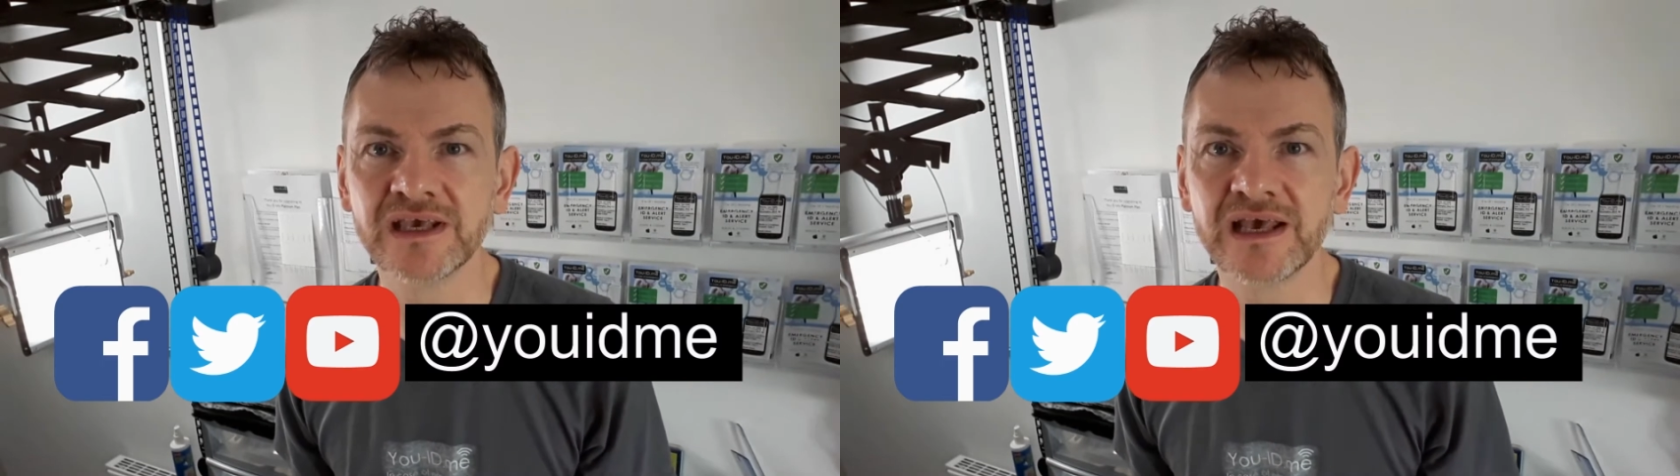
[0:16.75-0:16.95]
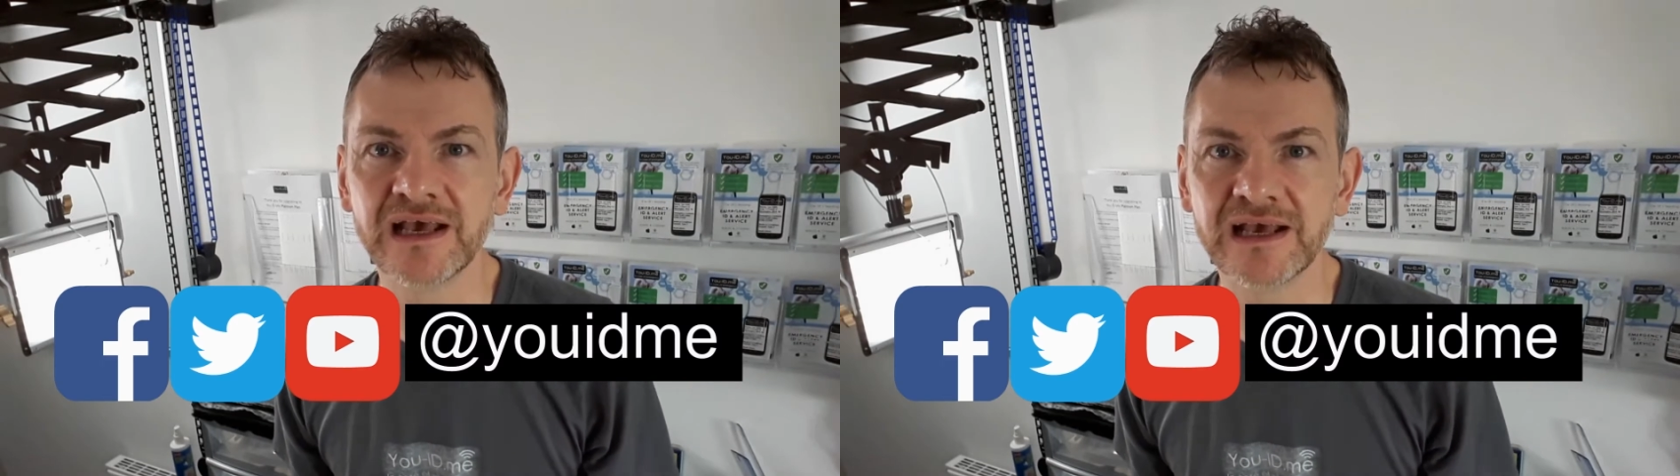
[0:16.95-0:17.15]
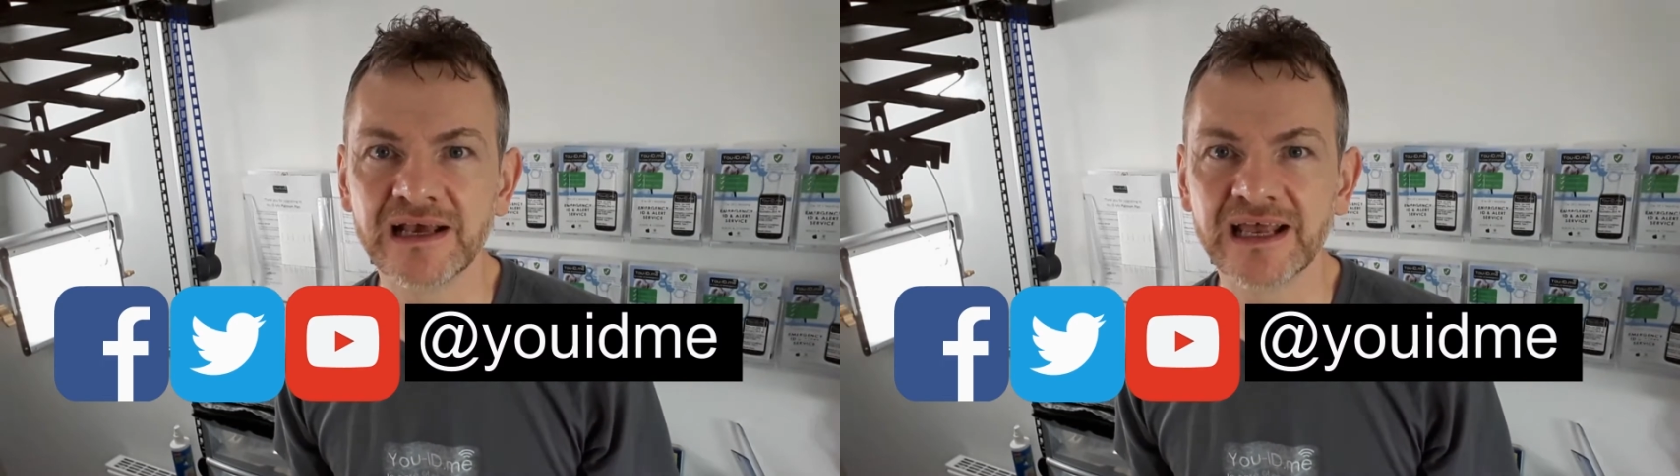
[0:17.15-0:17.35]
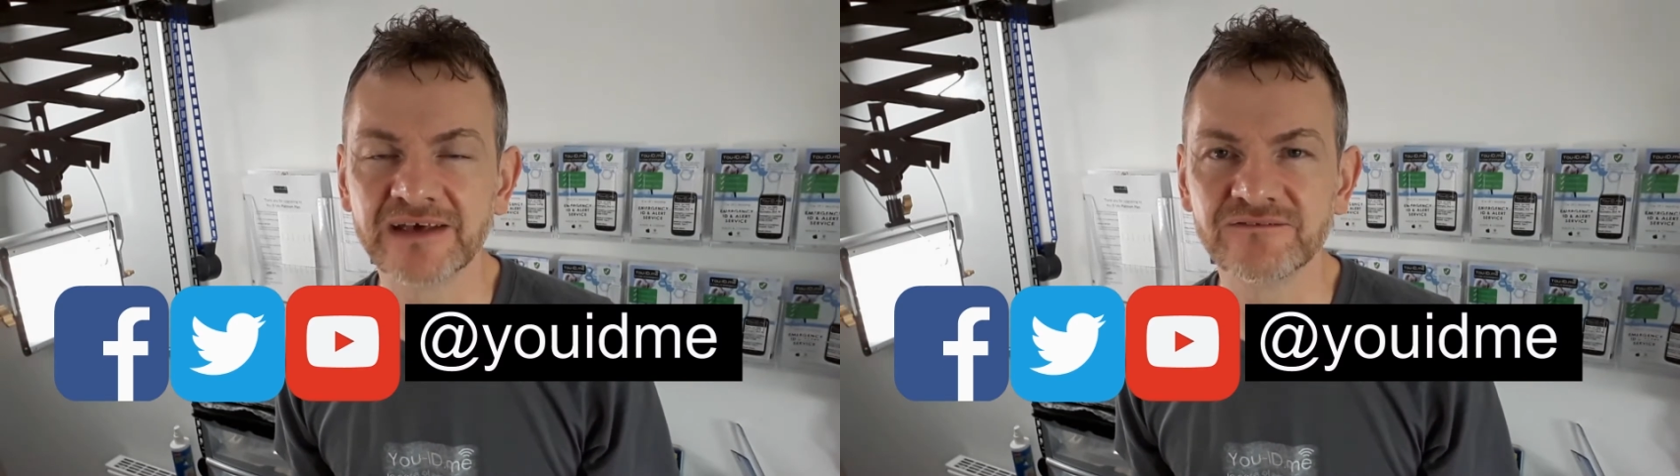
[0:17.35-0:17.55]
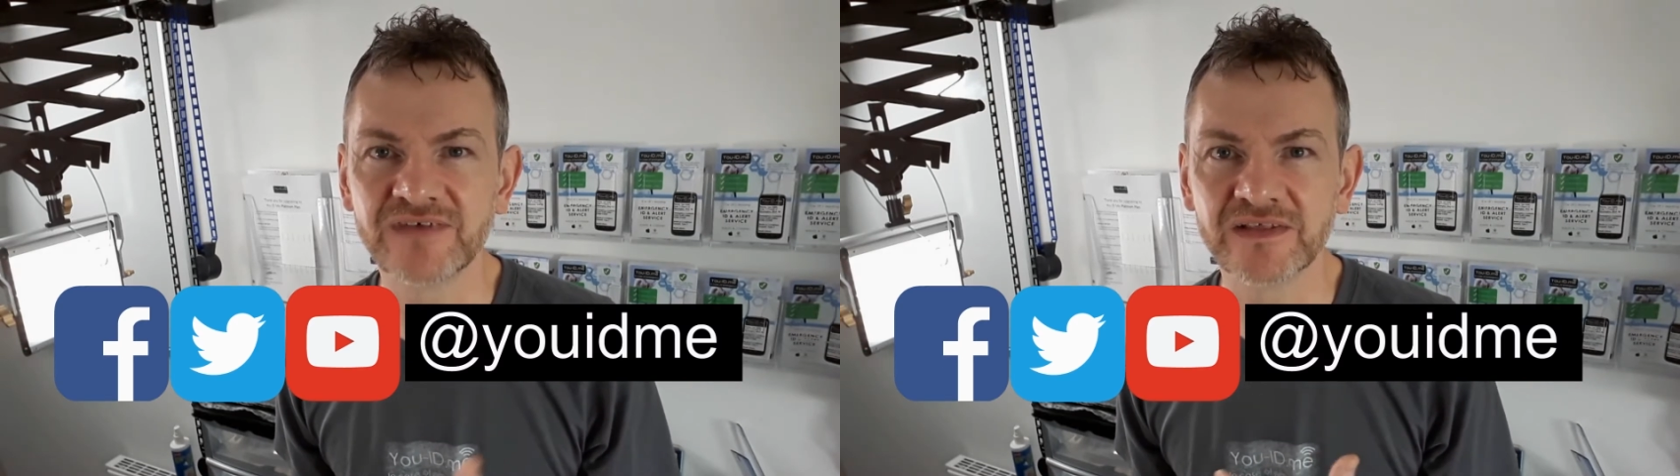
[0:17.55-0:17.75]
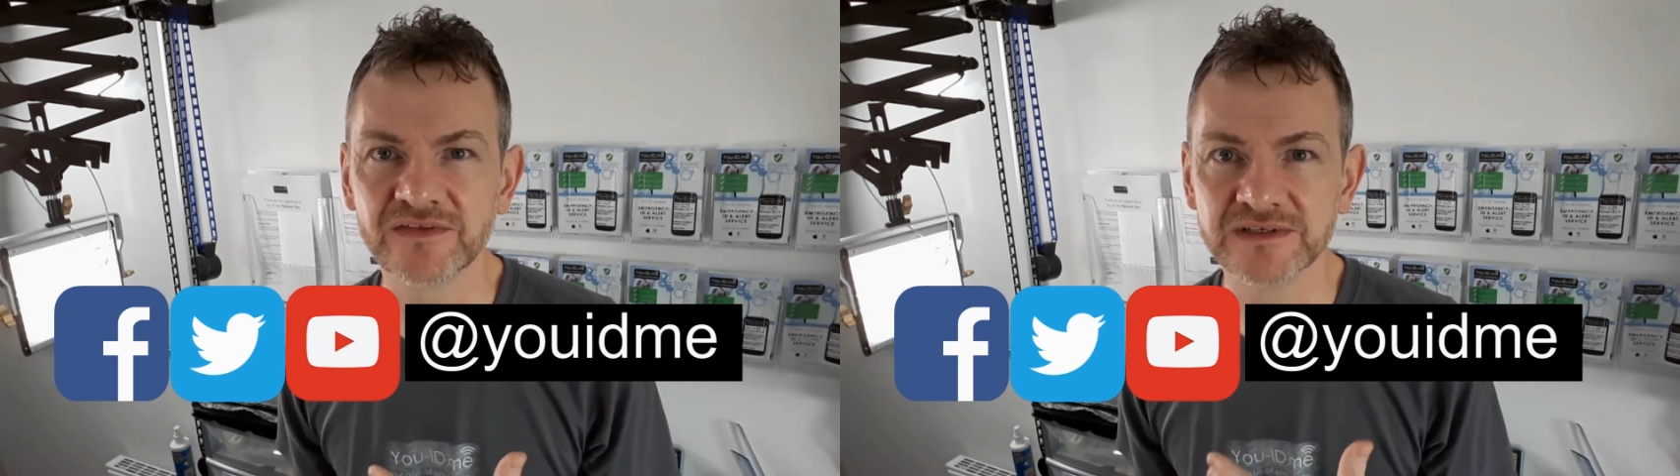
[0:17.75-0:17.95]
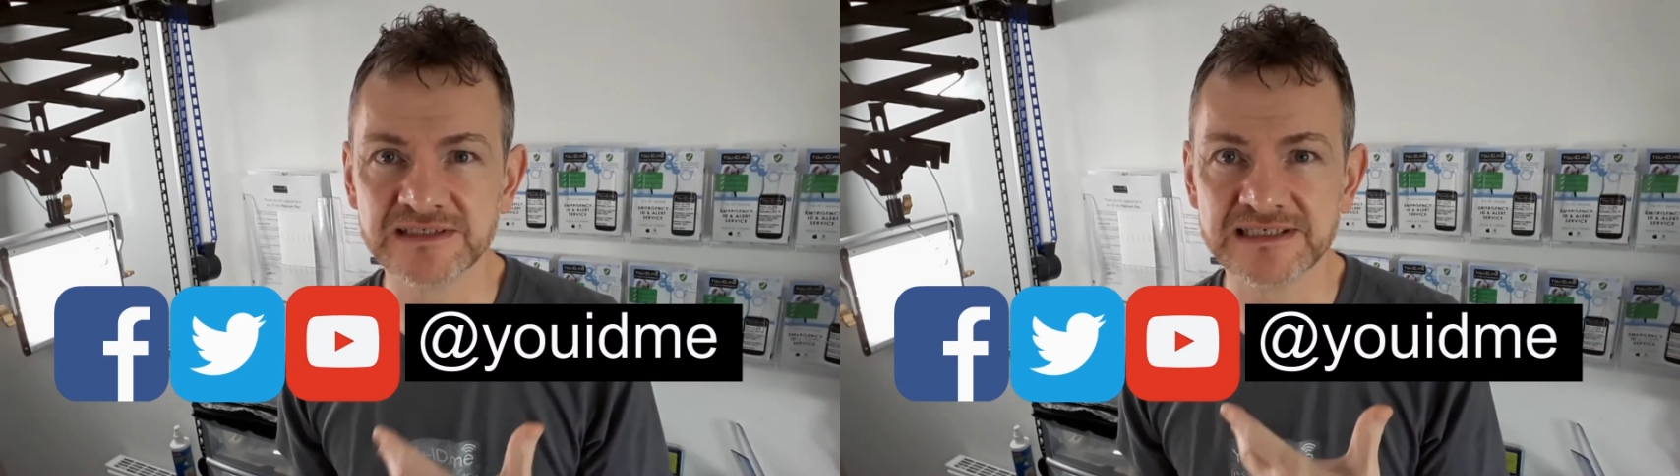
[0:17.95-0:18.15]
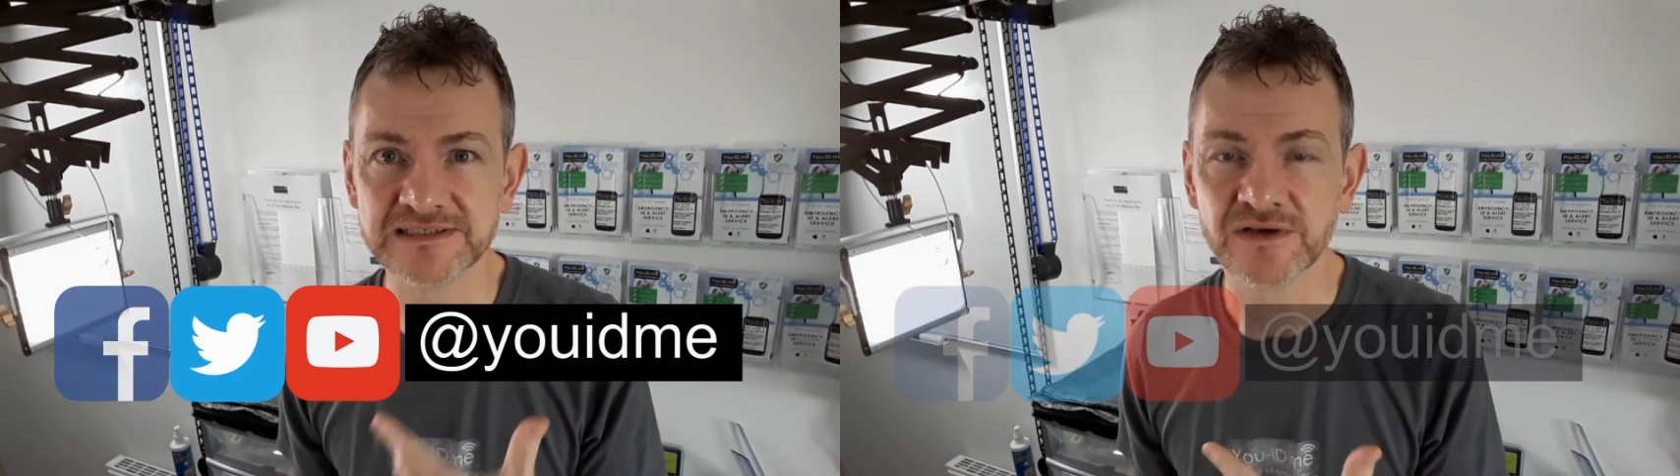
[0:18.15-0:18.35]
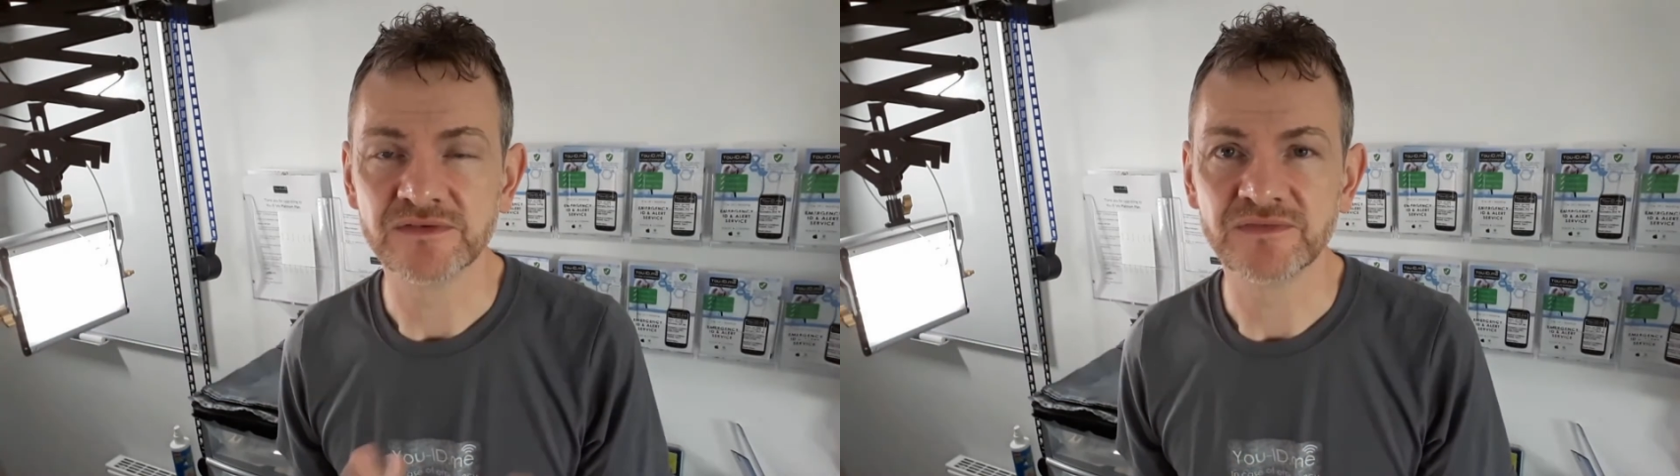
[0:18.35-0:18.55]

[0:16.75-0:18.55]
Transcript: and I felt that it deserved a